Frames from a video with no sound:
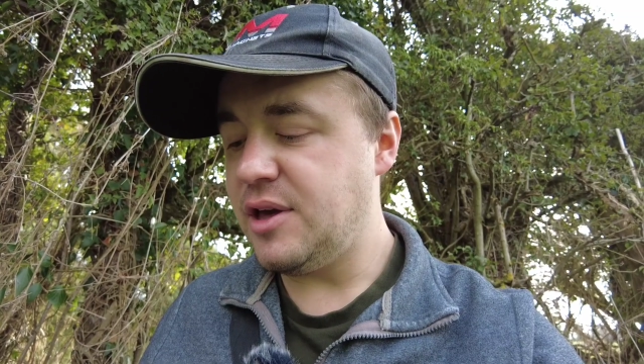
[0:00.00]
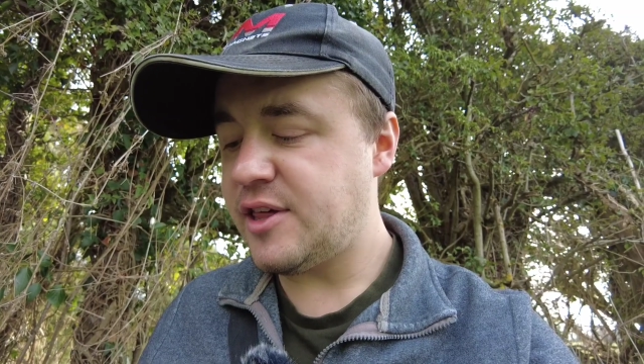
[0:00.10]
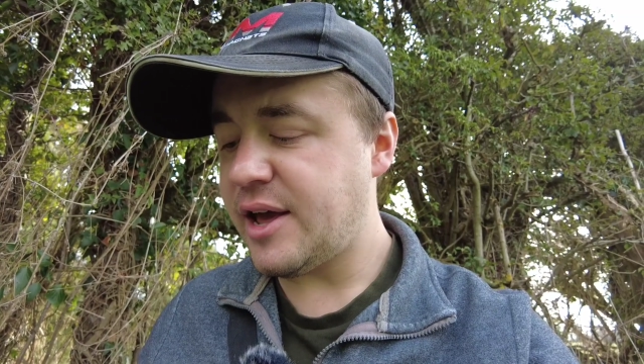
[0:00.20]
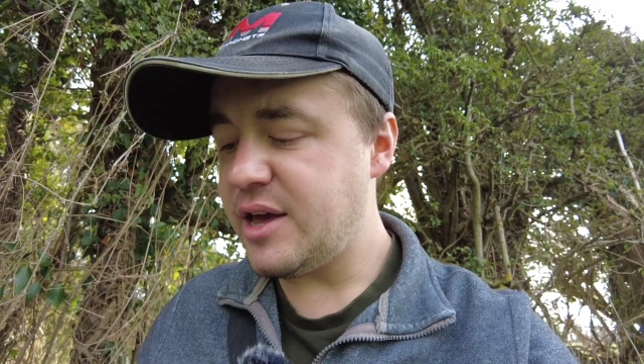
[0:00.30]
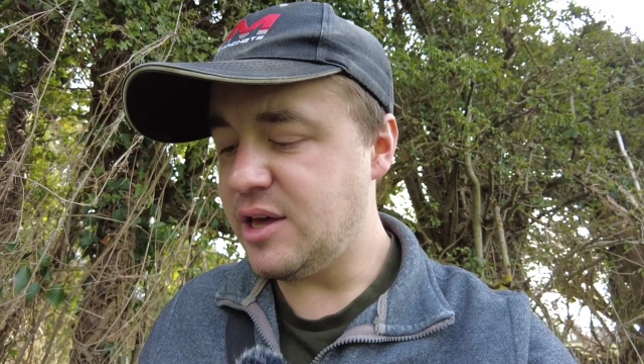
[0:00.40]
It
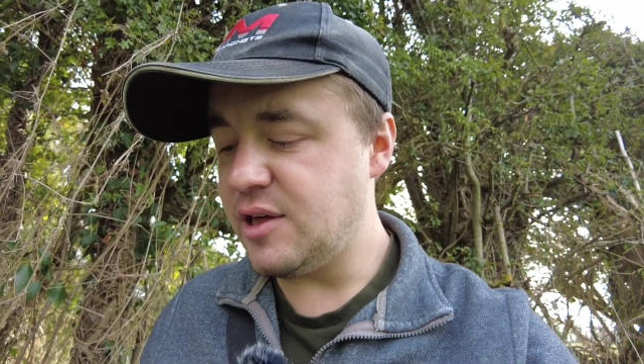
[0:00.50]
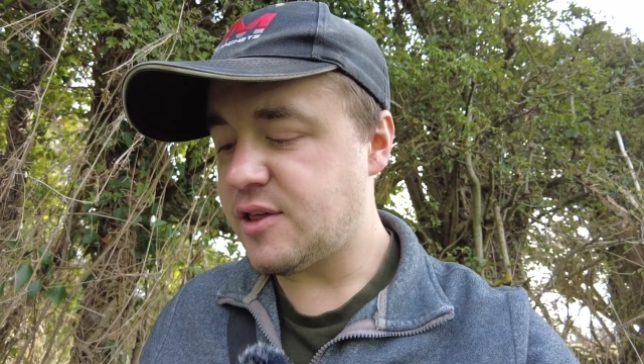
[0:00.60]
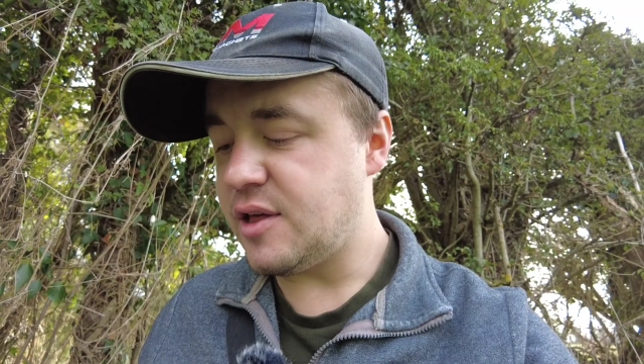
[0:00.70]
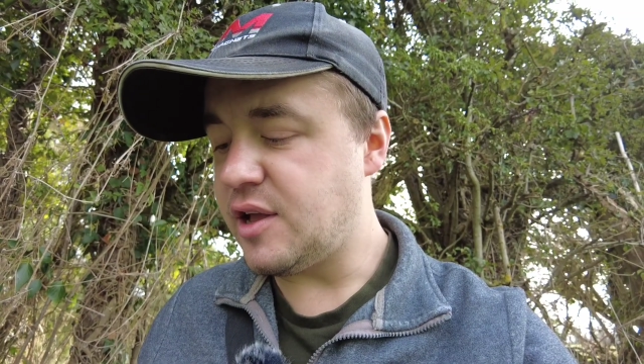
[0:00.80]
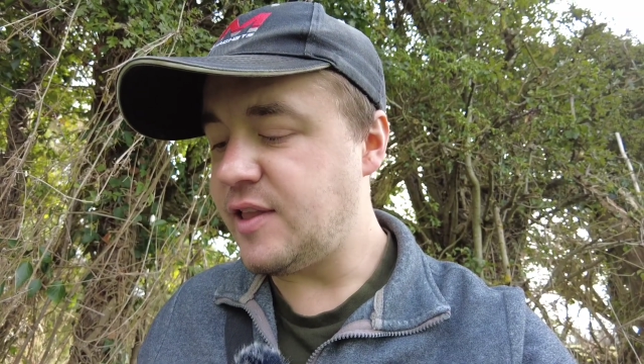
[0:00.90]

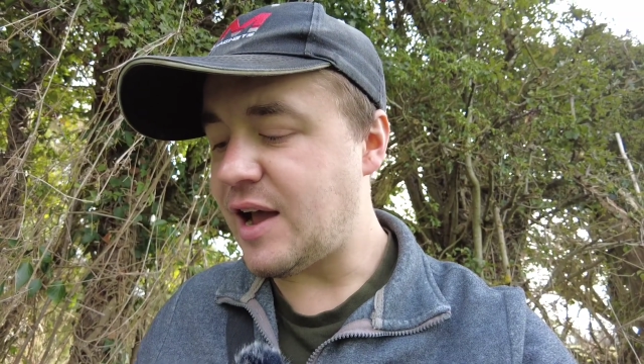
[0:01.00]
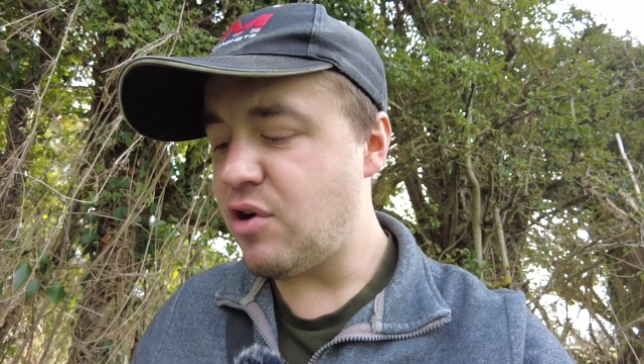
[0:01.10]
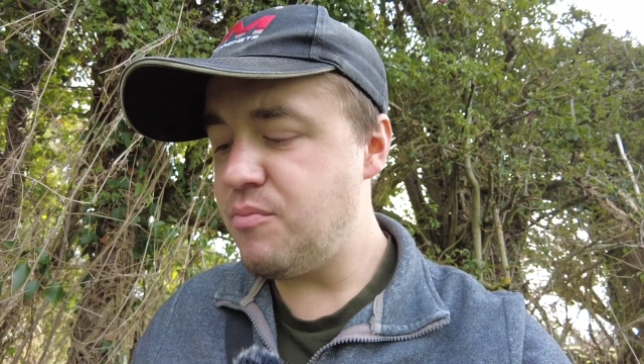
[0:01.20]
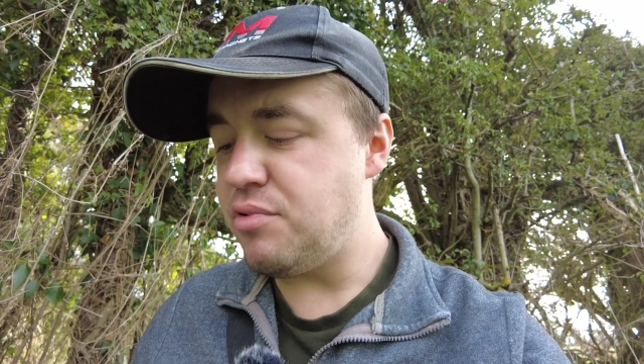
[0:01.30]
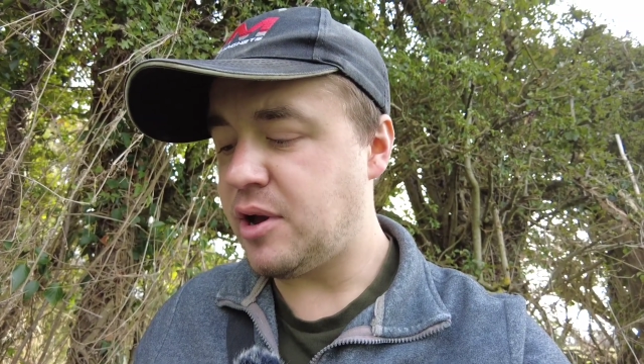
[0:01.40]
says the
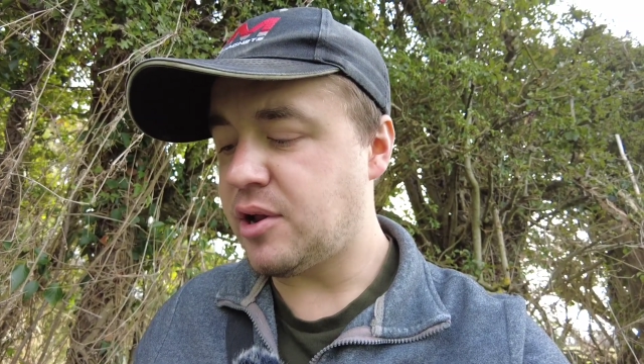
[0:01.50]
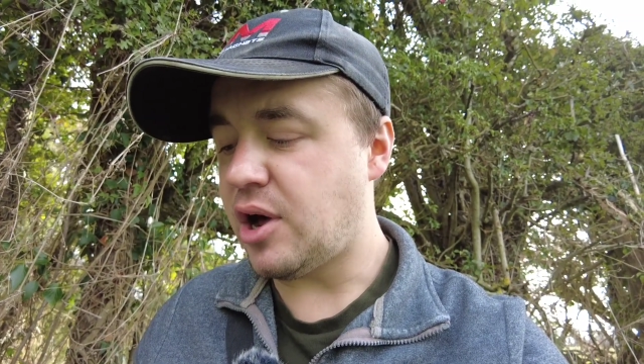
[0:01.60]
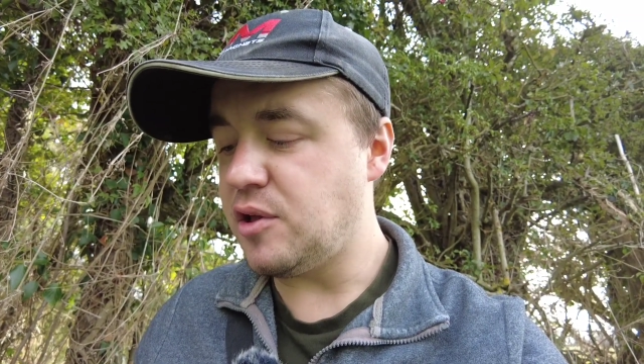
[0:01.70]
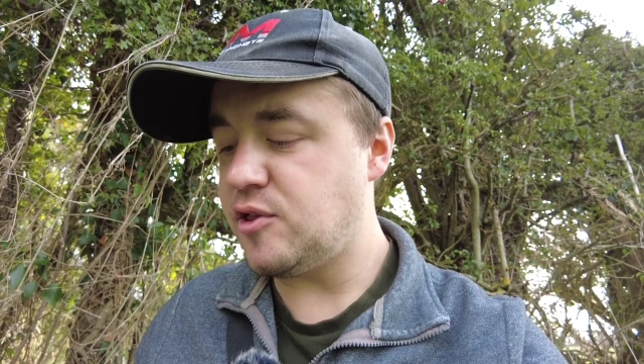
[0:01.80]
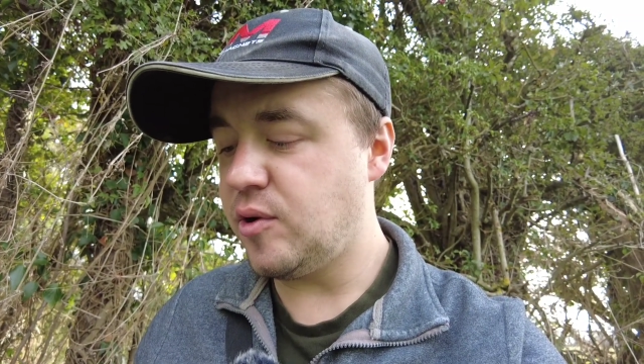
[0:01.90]
narrow brick
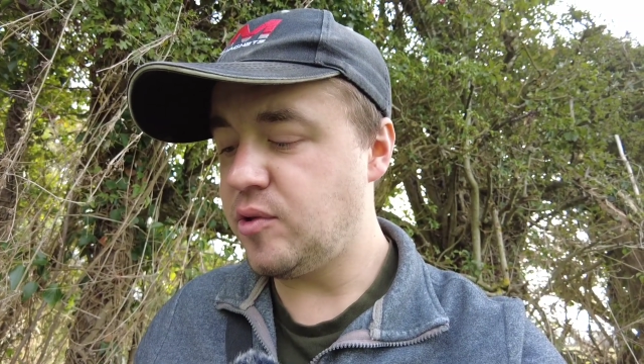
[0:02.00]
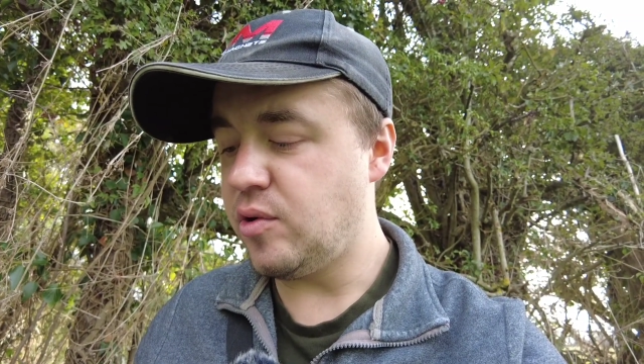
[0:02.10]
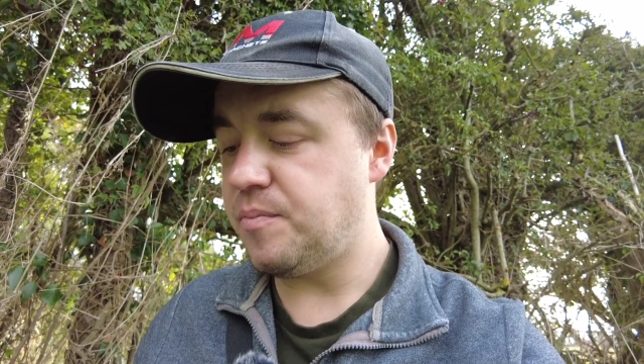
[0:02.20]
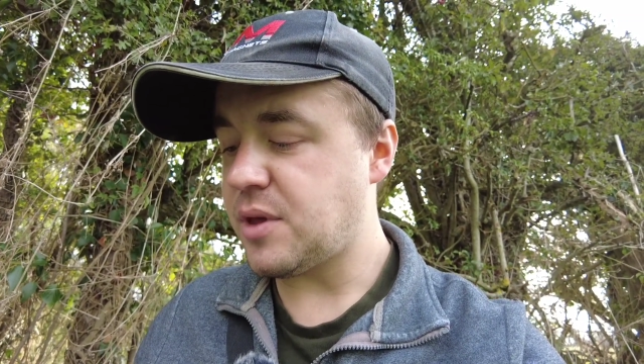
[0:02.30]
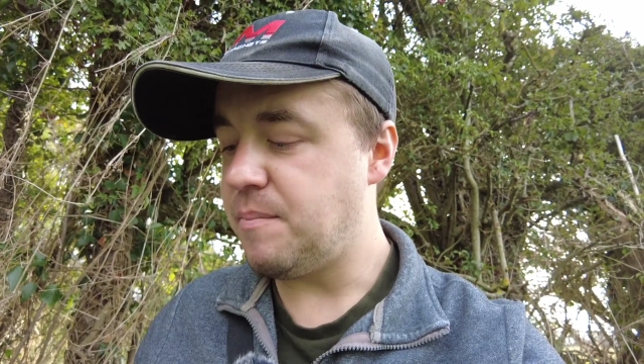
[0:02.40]
line tunnel,